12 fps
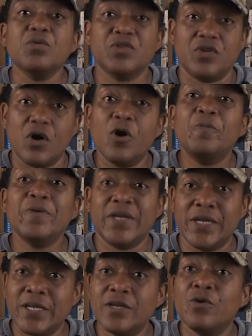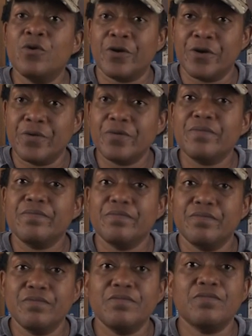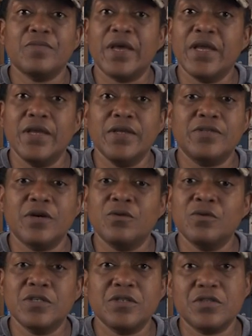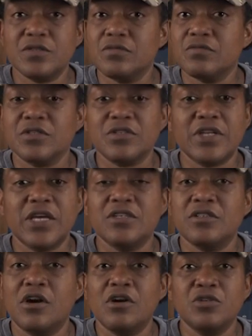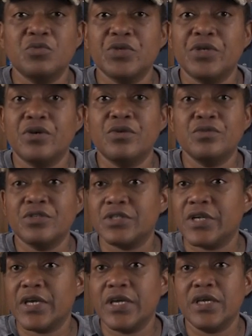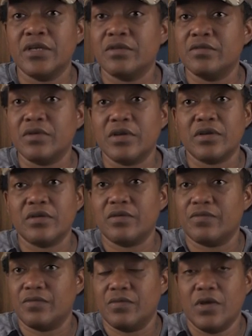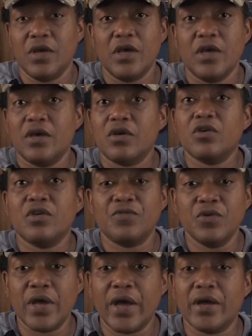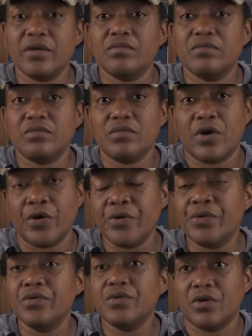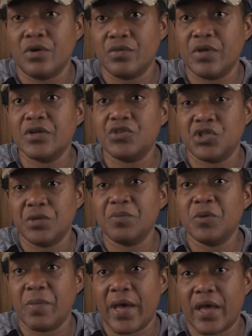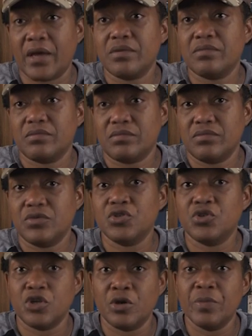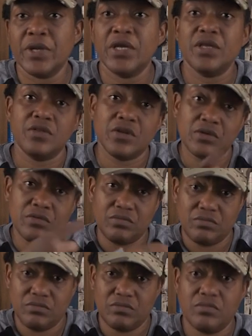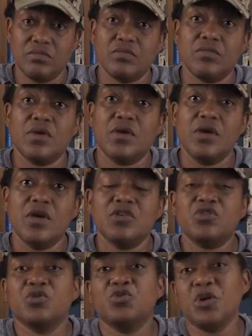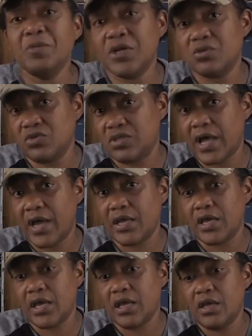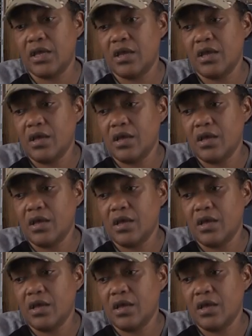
It was an open-ended order. Okay. They told us to stay as long as we're told to stay, and if you got hurt, you know, they'd ship you back to Germany, and then... So Germany was like a...